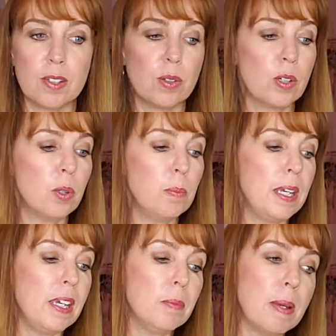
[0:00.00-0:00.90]
So it could
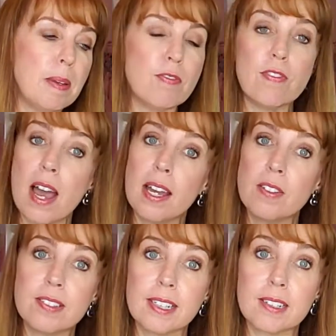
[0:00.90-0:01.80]
be maybe
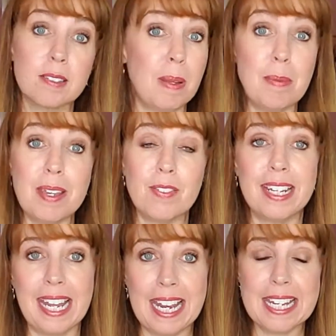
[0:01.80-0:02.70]
5, 6, maybe
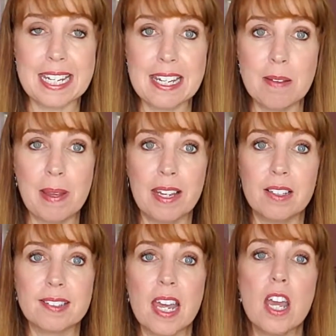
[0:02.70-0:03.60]
even 8 emails